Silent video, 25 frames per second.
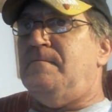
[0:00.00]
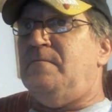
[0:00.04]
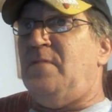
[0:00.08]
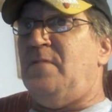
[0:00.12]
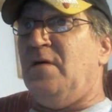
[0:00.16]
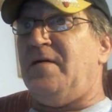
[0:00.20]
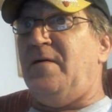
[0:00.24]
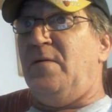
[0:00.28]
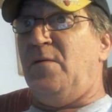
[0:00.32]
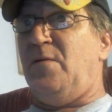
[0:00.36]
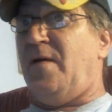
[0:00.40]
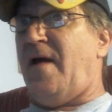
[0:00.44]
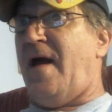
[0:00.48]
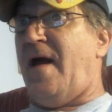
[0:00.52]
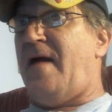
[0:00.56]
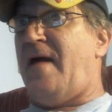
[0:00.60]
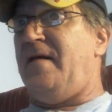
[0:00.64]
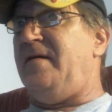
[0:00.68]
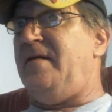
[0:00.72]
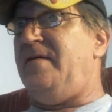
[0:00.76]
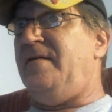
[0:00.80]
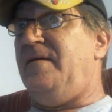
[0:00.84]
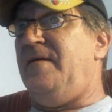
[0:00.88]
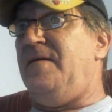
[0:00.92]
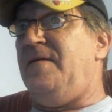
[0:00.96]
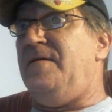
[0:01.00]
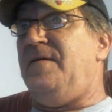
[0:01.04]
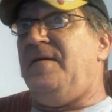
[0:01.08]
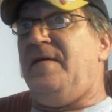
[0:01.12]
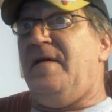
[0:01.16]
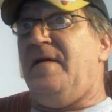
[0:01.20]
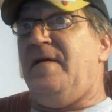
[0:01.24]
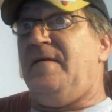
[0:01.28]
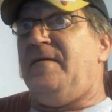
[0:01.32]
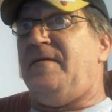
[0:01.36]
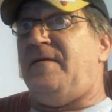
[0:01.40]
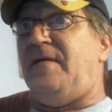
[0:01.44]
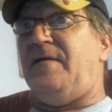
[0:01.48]
looking at what I need to do to
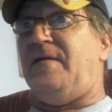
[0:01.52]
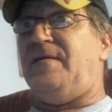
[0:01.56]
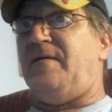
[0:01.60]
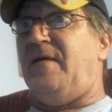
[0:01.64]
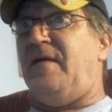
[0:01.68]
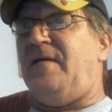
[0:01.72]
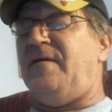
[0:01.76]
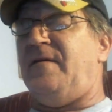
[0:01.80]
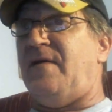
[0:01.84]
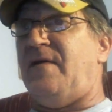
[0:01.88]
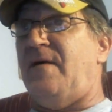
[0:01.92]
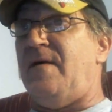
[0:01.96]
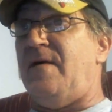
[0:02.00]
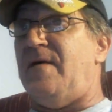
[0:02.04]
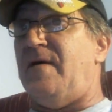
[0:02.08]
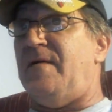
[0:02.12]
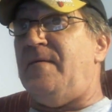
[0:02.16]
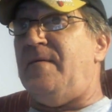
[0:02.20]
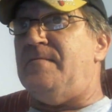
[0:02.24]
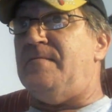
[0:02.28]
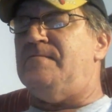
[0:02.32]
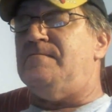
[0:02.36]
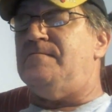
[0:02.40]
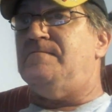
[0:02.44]
get this thing started.